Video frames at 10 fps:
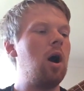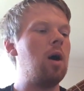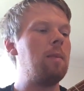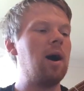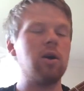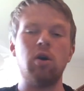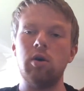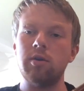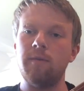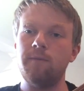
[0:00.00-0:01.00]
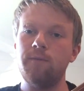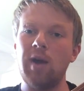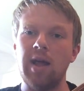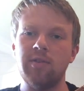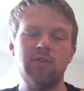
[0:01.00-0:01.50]
are called
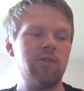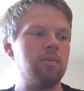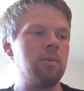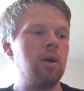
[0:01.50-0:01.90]
frets.